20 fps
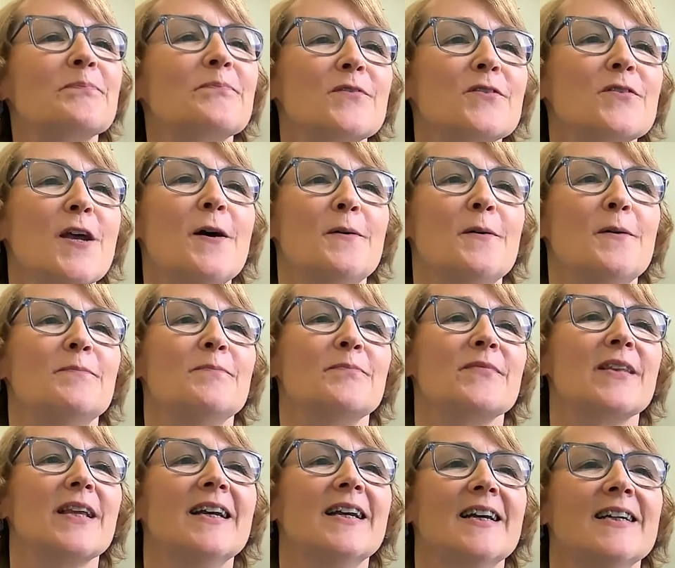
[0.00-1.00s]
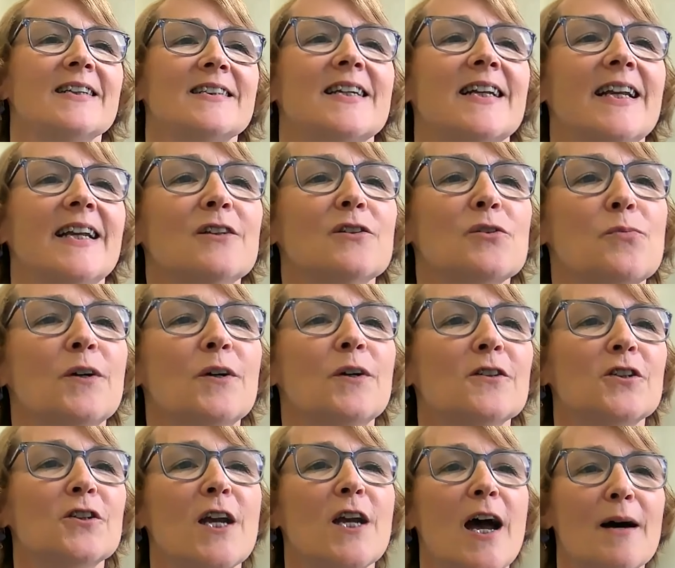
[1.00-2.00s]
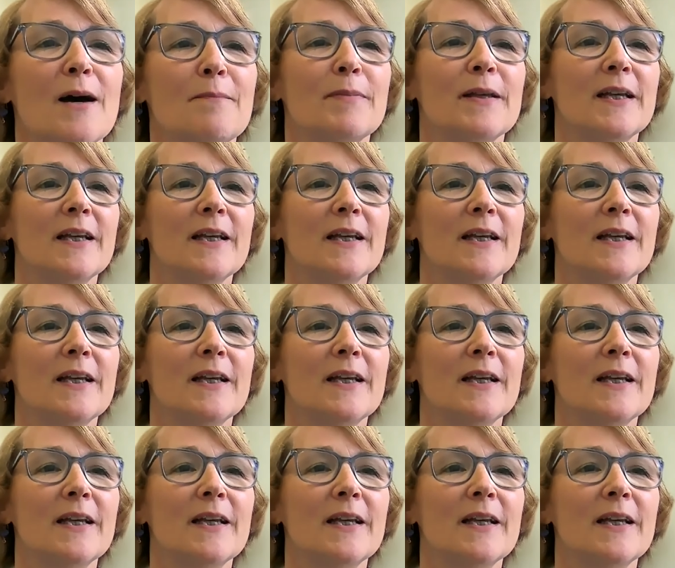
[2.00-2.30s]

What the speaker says: So, today's workshop